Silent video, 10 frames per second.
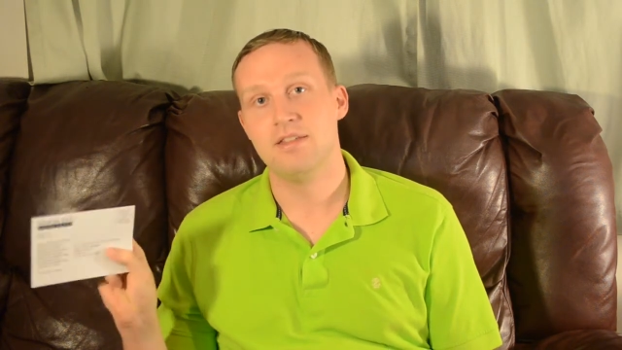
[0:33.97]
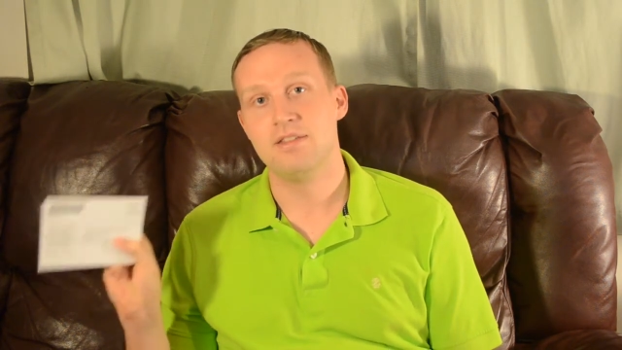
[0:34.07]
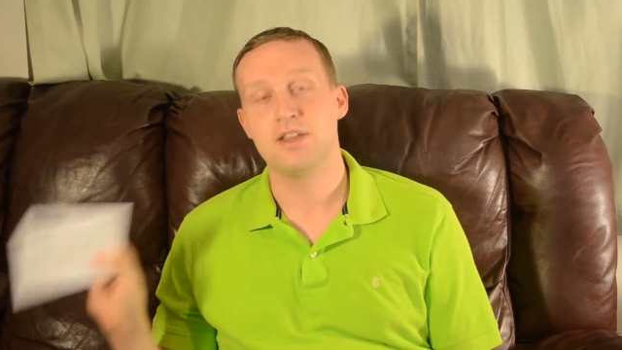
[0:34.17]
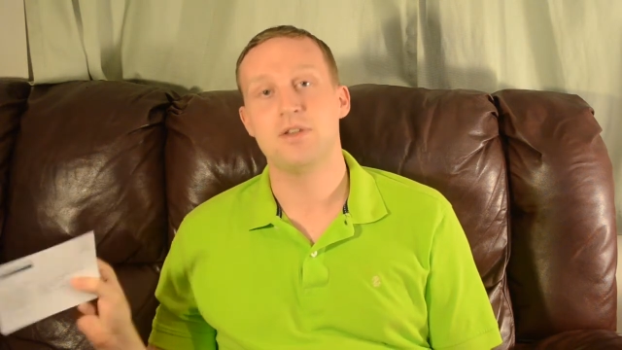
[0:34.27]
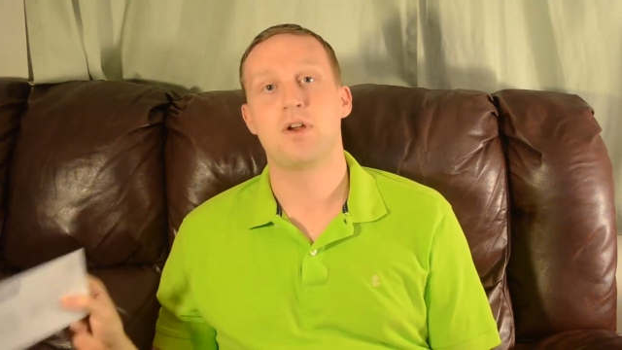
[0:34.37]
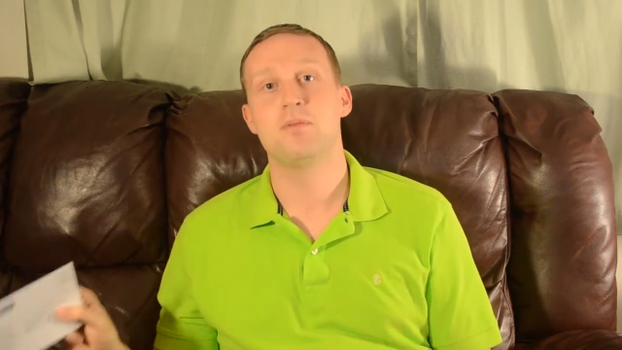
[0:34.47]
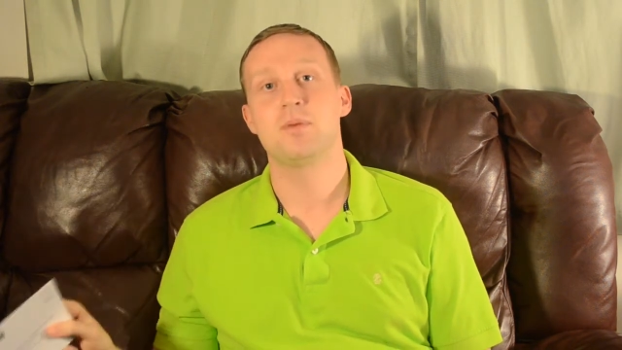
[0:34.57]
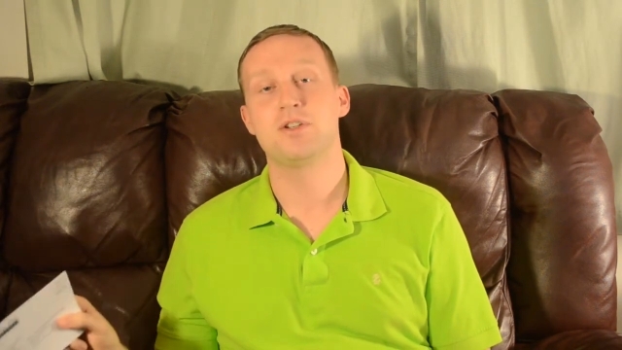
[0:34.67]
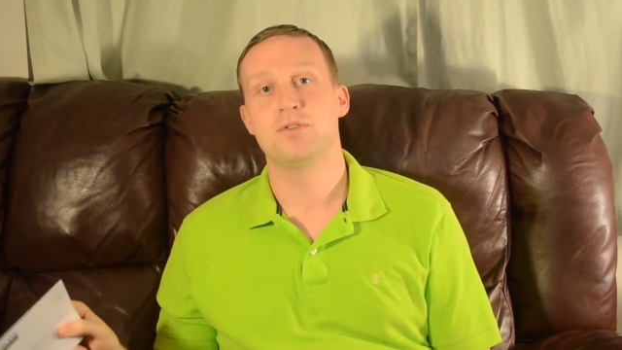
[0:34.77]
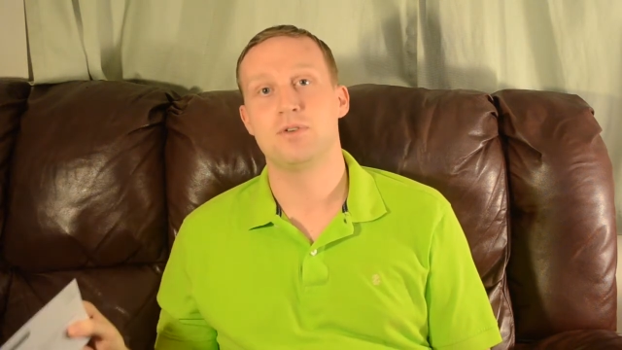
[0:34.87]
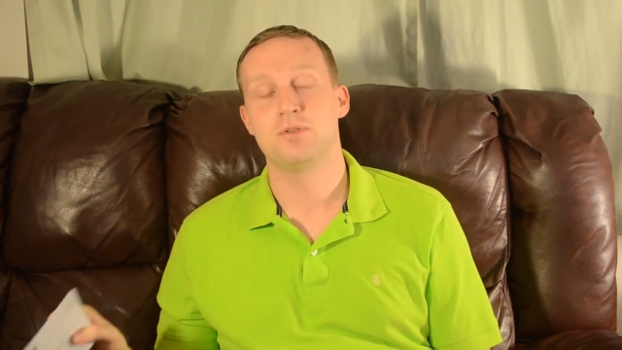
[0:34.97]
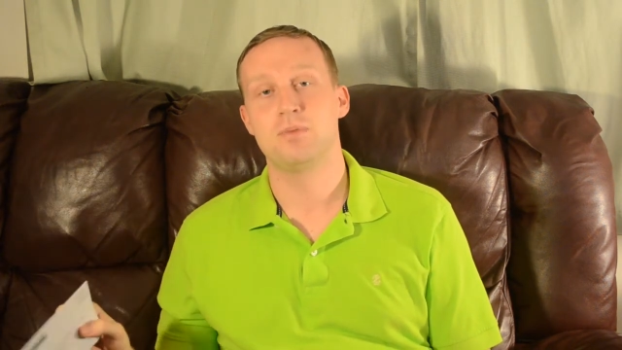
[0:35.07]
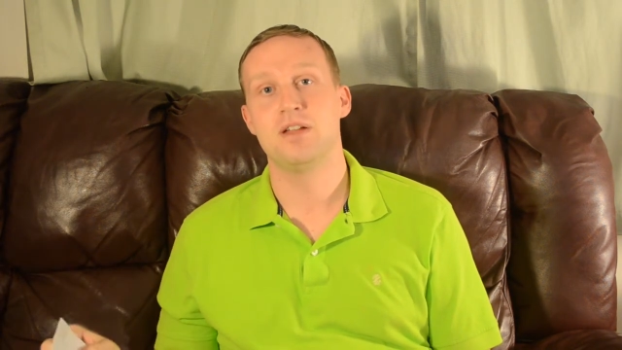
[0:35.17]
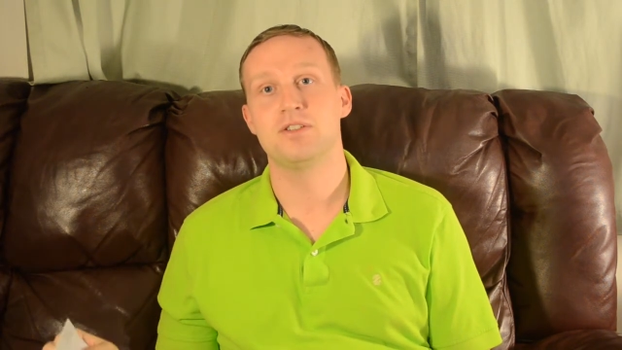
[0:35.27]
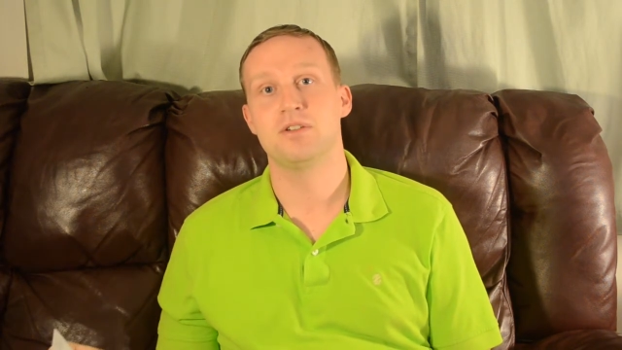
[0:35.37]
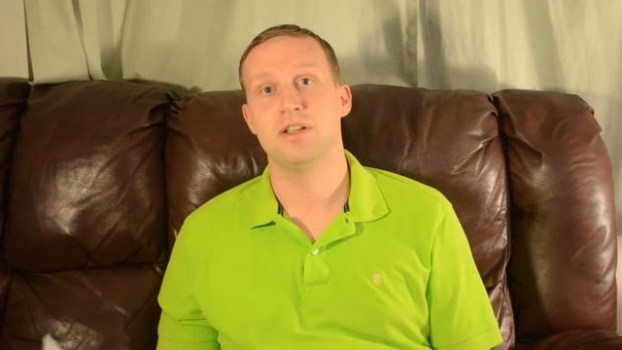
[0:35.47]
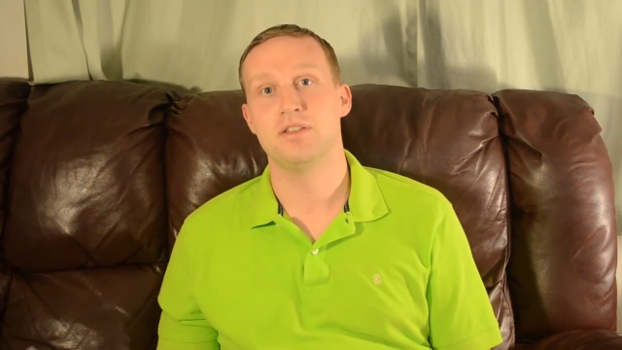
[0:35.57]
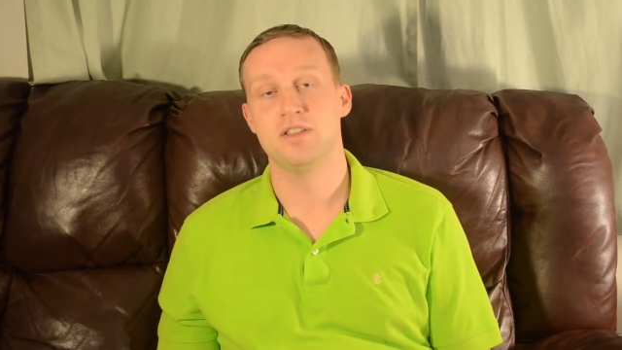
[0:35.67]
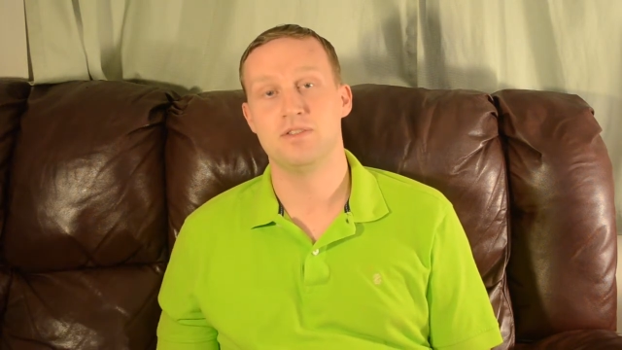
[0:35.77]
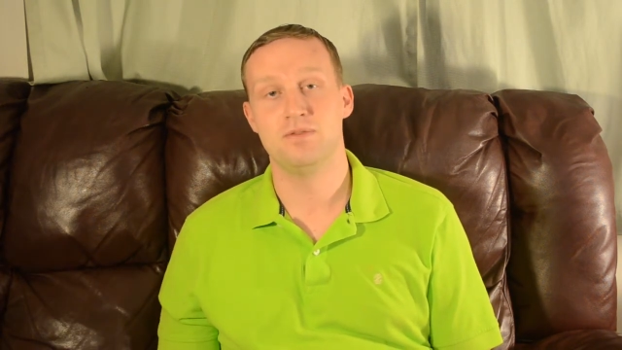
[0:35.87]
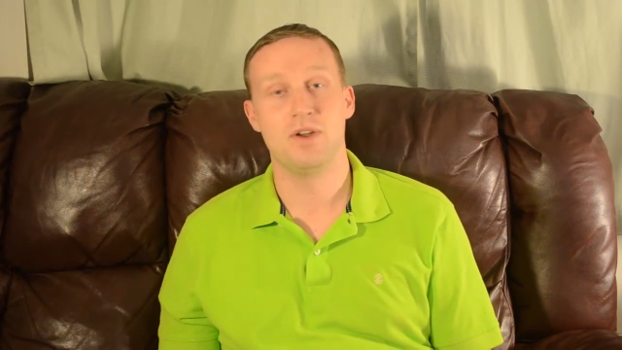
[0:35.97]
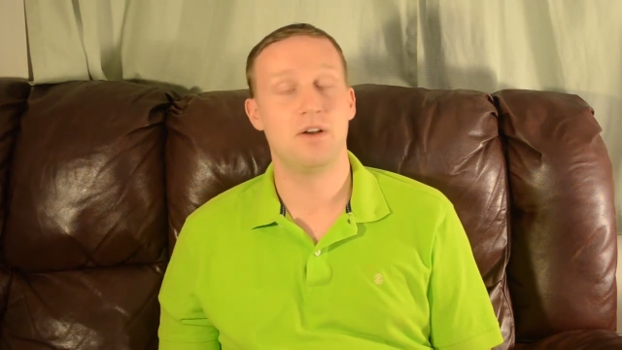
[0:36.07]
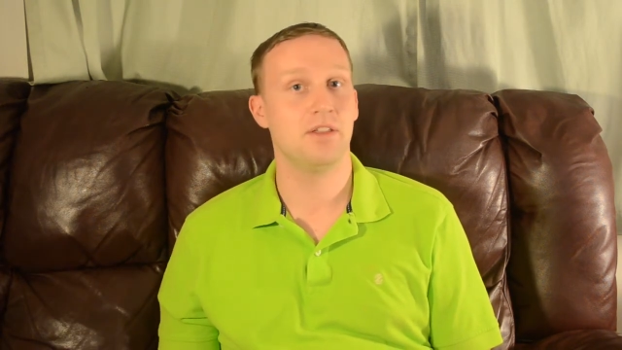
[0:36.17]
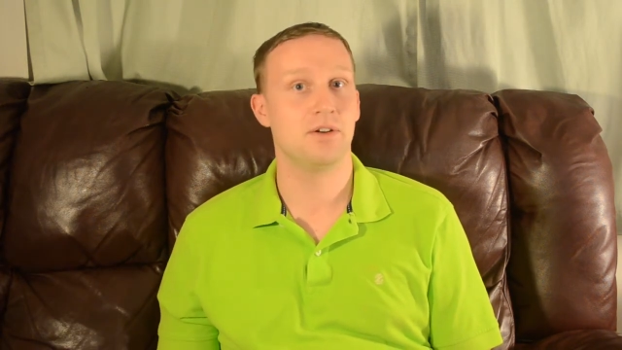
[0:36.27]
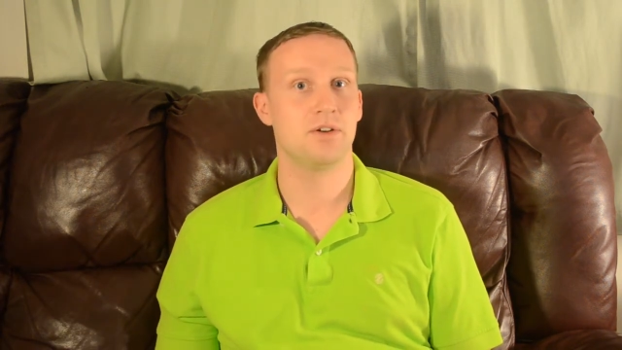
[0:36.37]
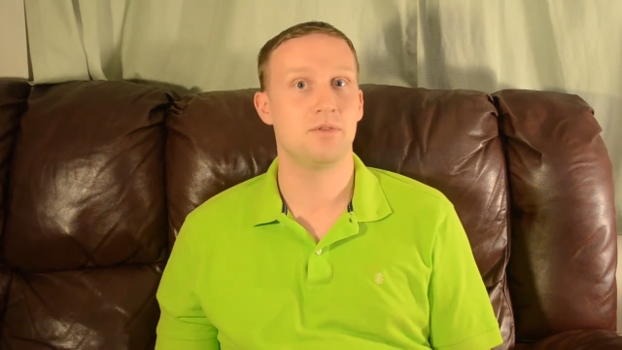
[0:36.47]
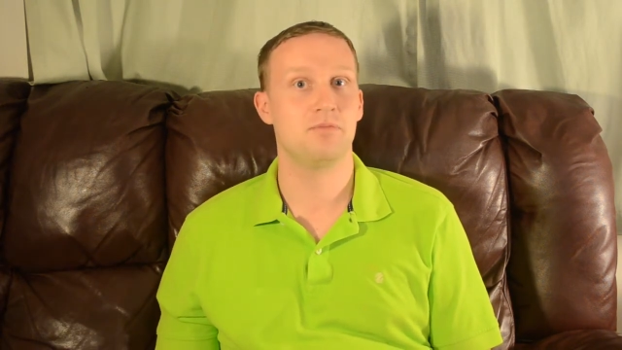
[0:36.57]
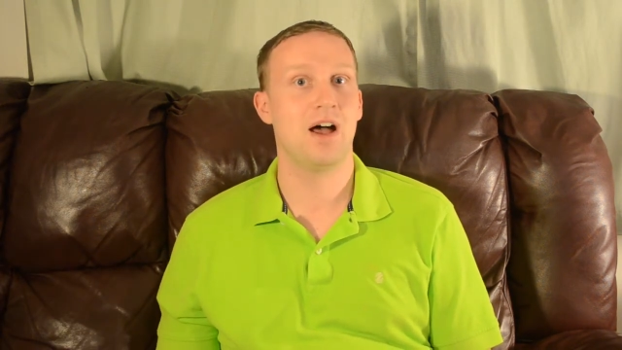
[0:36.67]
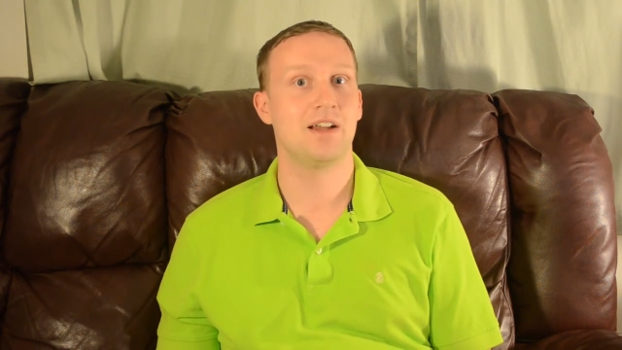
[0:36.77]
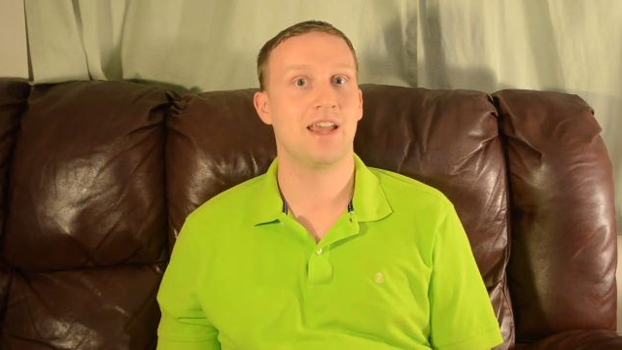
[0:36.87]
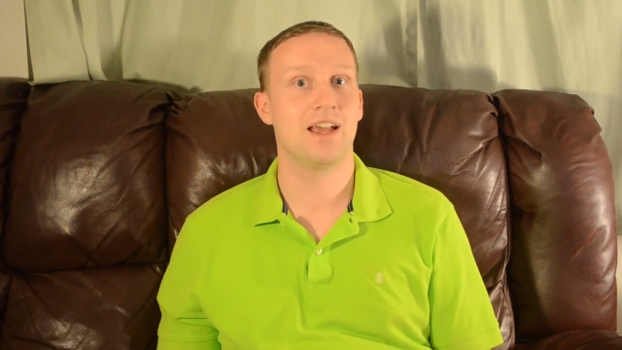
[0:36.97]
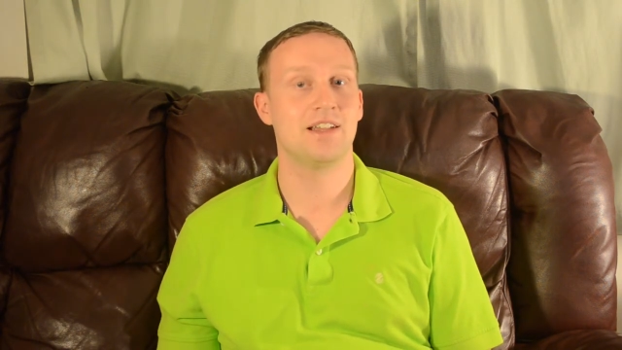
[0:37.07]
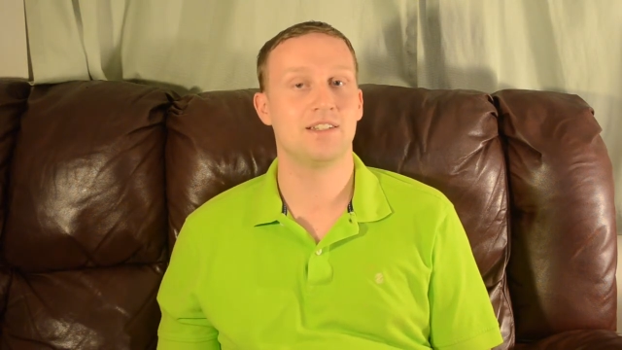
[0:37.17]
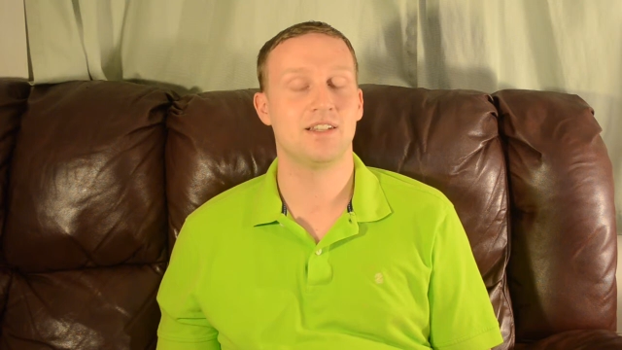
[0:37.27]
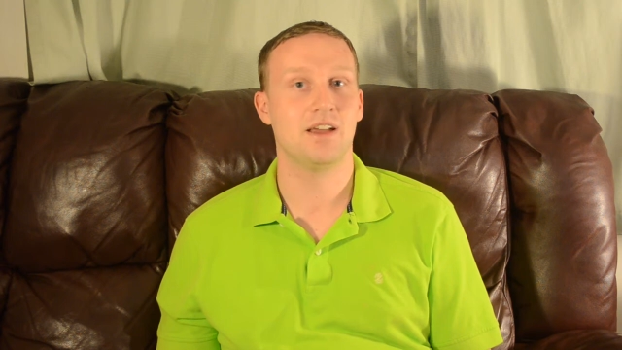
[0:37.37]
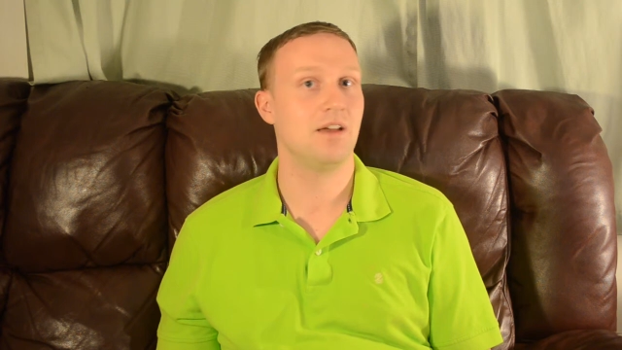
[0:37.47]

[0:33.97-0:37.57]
Thank you very much for sponsoring this very little-known podcast.